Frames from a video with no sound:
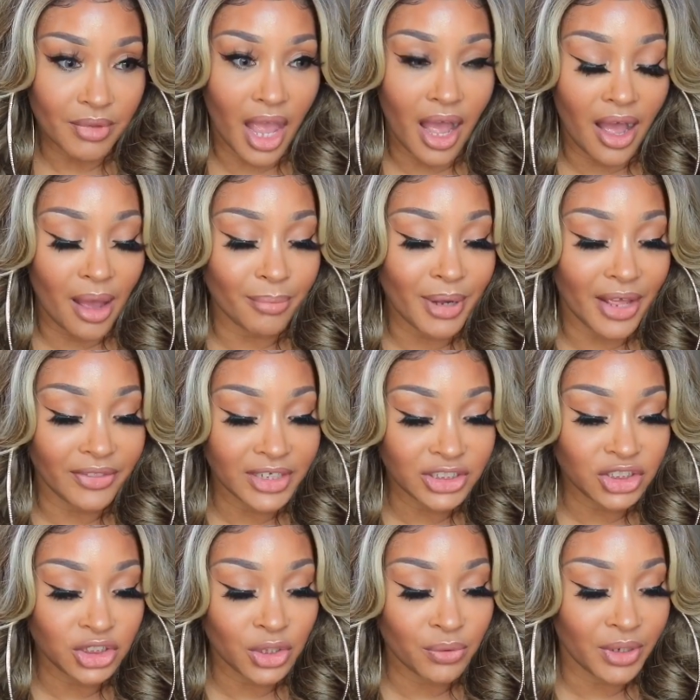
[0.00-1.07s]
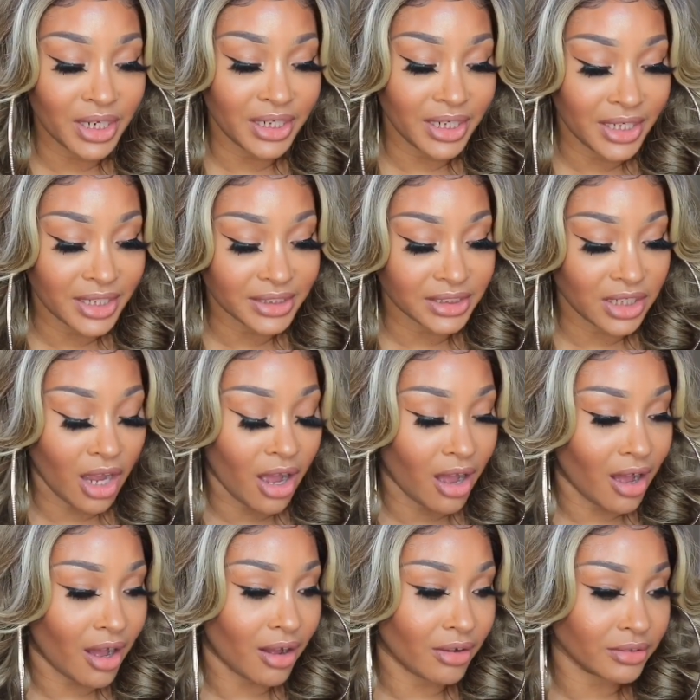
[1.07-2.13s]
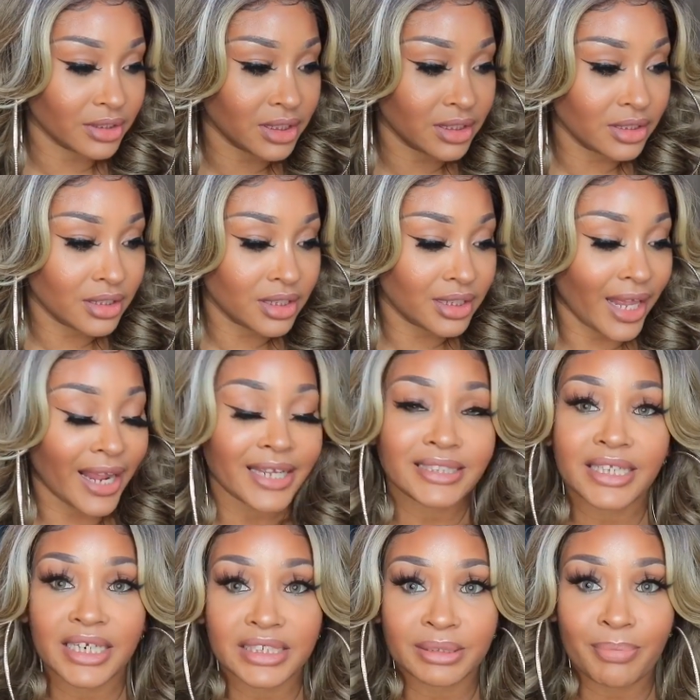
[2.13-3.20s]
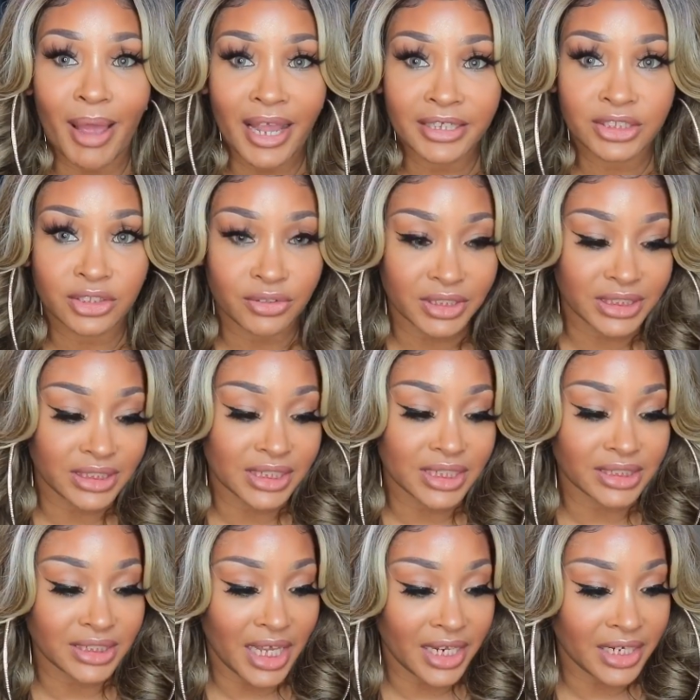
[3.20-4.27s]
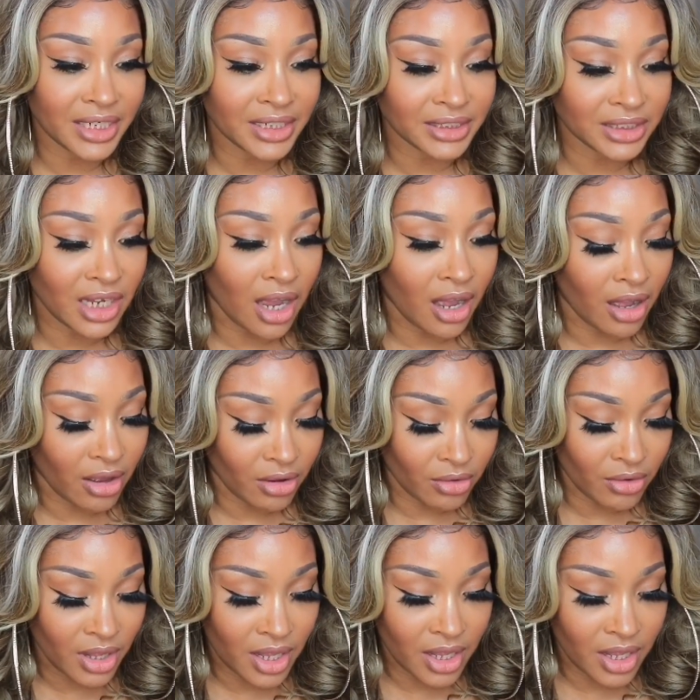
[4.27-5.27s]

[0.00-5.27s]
Um, now, this unit is called, like I said, it's by Zury Sis, and it is called